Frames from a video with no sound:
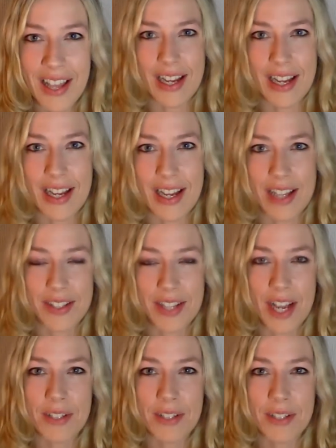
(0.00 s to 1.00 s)
and it has
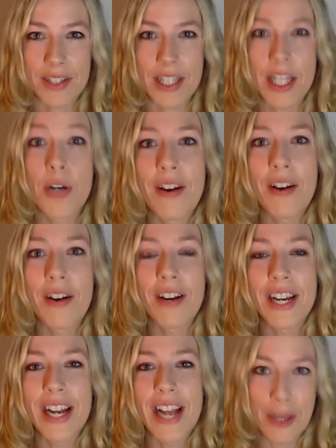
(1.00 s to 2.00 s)
kind of a
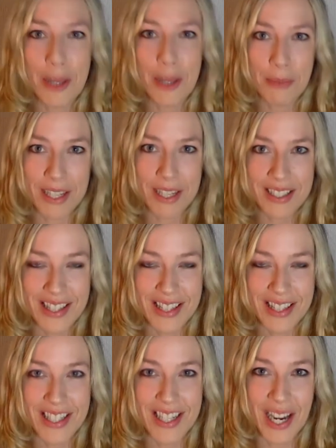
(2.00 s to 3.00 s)
literary element
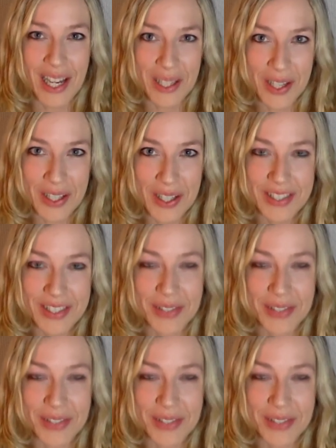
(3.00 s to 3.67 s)
to the dialogue.